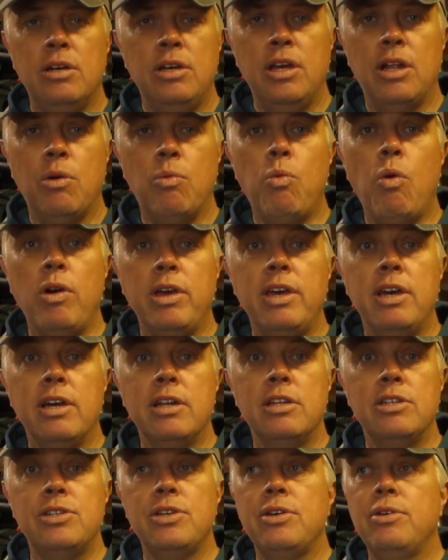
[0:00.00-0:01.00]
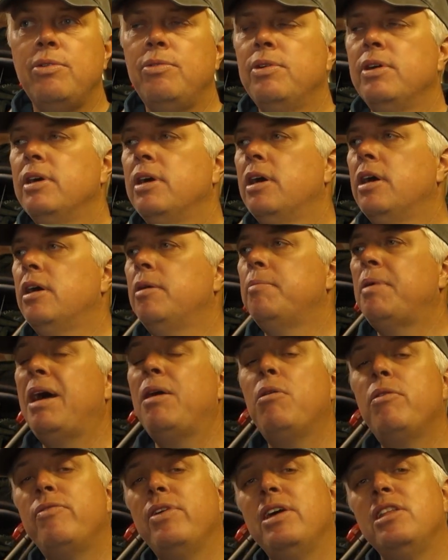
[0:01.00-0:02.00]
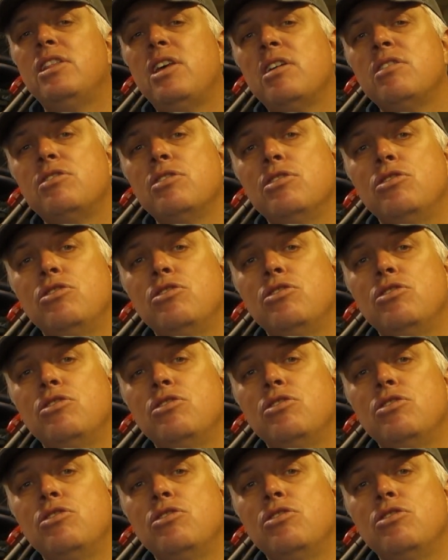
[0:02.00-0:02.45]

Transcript: you know what you're going to do. Um, however, it does